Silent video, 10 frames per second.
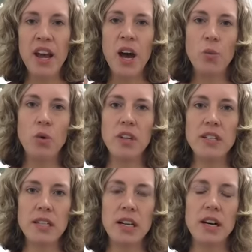And what it
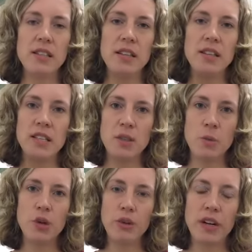does, and this is
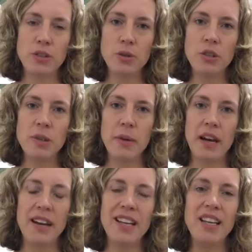what Greg talks
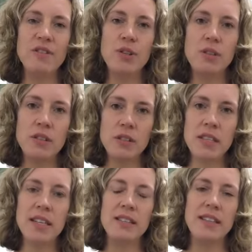about, it gives you
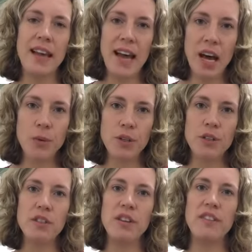6
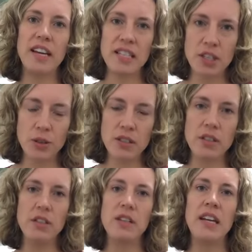hours of
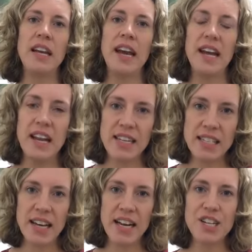antioxidant and
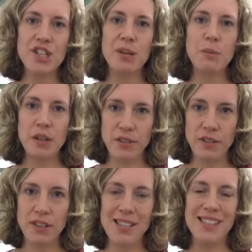anti-aging
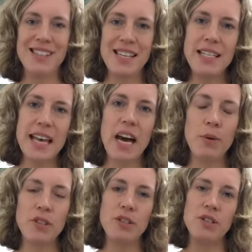benefits. 6
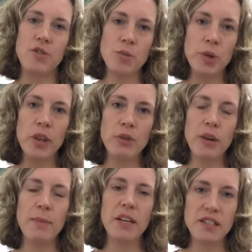hours just from doing 3
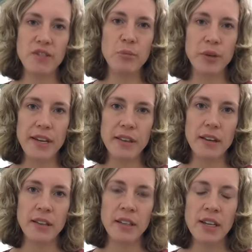minutes of breathing.